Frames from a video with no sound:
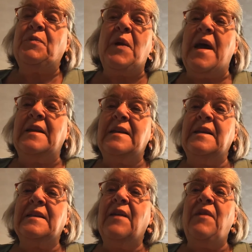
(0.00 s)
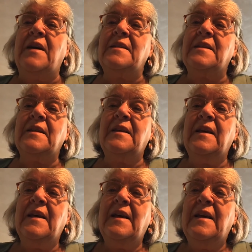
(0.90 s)
Prayer says, Give us
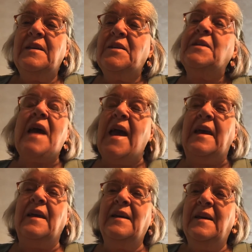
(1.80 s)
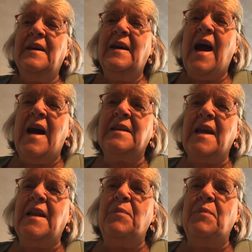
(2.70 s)
today our daily